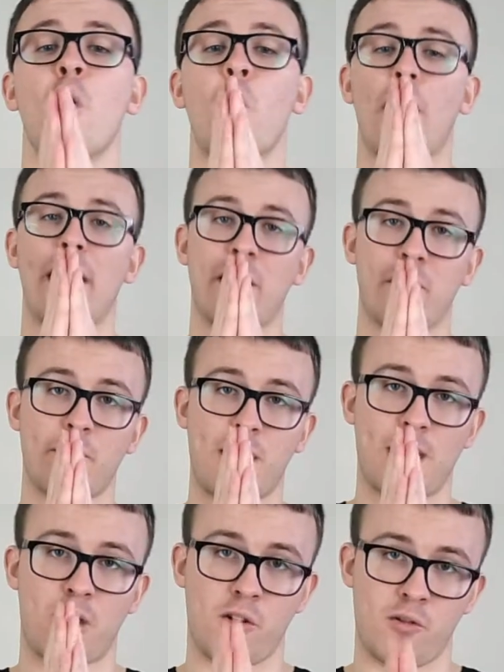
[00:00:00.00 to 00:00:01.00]
it
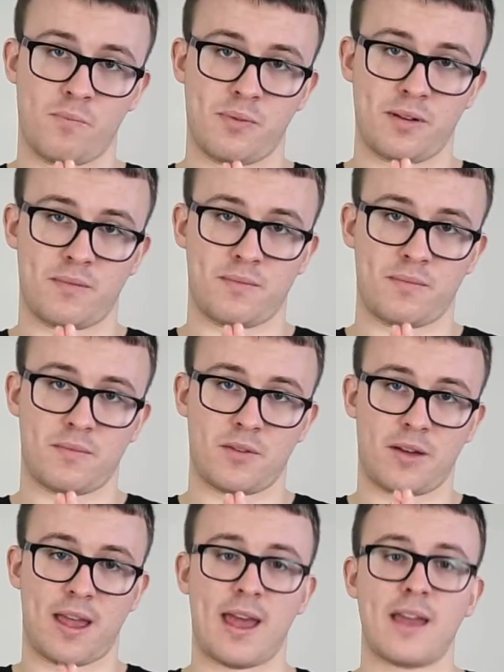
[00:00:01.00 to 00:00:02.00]
may open.
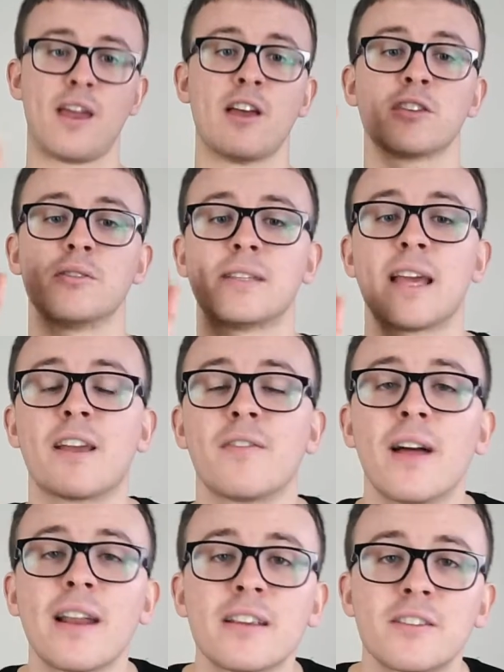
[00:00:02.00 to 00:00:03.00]
Okay, so take
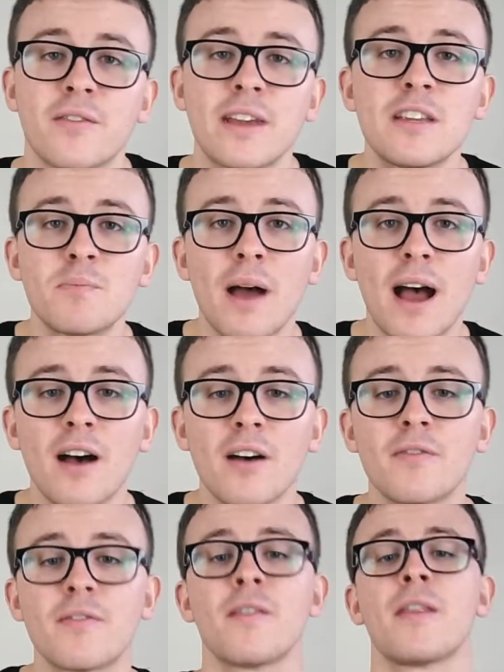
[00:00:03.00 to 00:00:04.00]
advantage of each
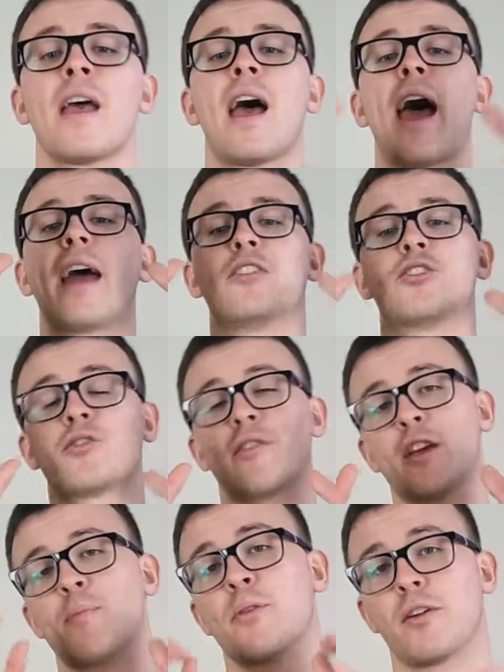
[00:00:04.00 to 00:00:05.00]
path, ensuring
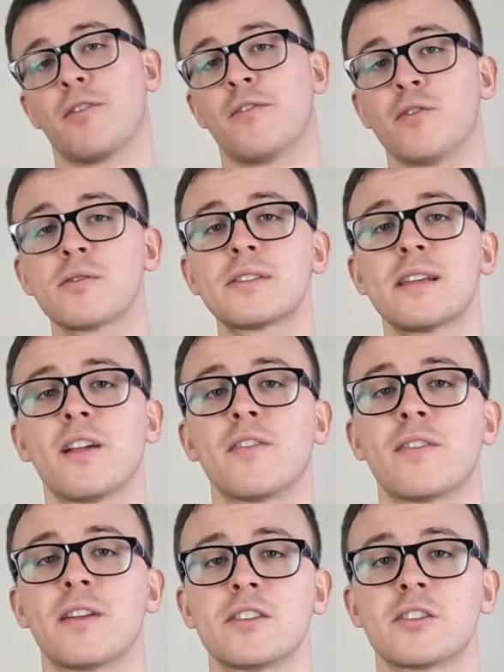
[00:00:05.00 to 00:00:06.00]
you put your full
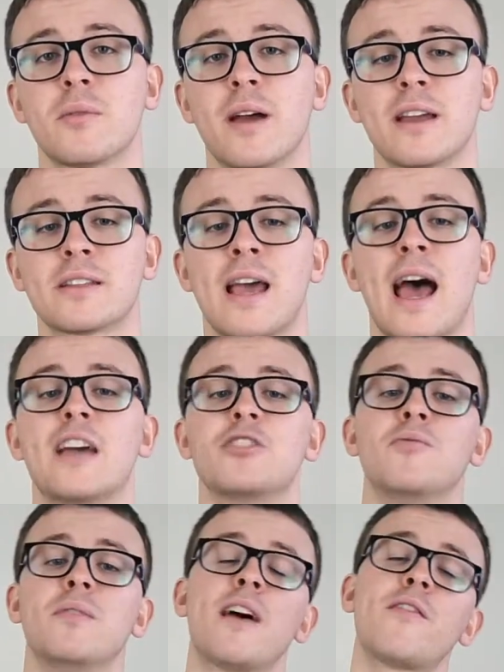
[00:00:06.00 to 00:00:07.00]
self into it, as
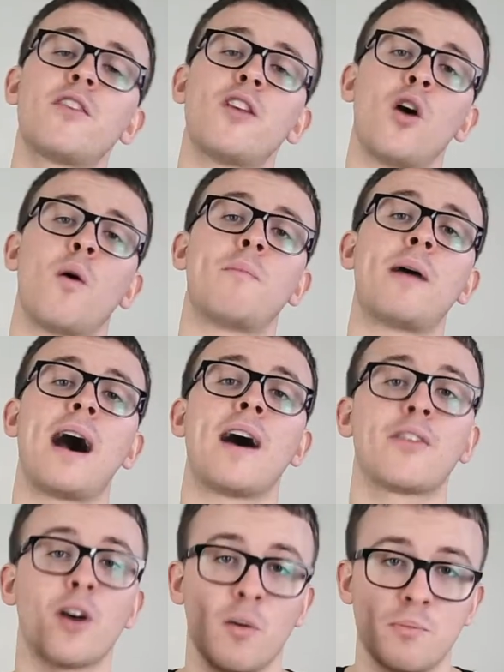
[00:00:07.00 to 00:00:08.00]
you never know what
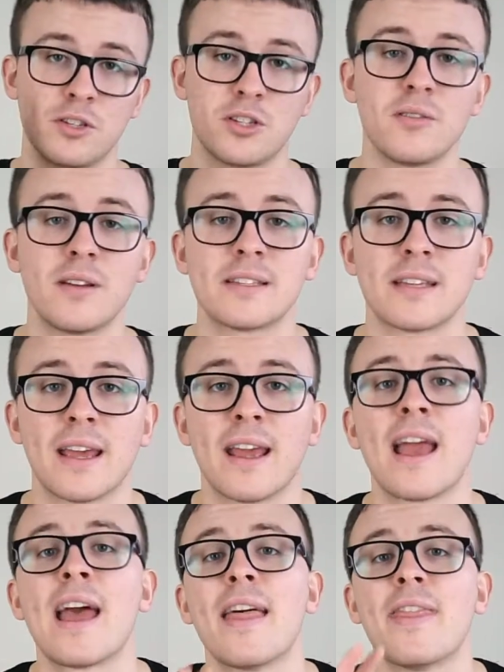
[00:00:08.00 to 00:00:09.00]
path, opportunity
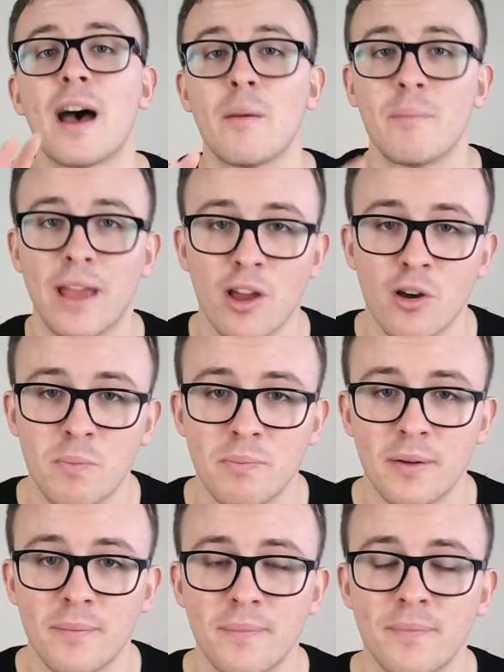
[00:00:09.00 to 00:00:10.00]
that may
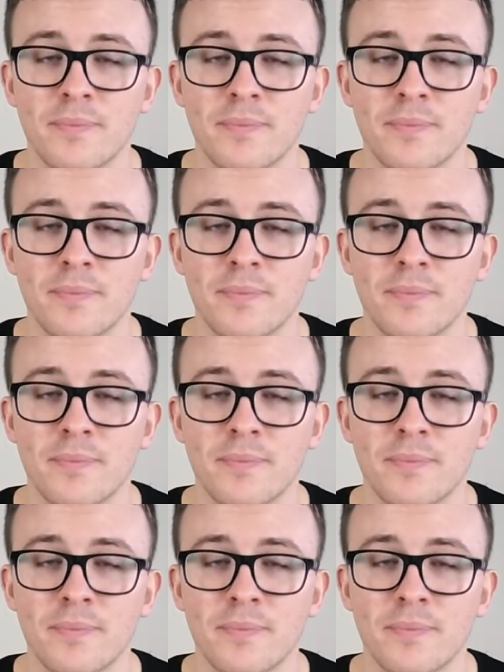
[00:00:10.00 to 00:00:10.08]
open.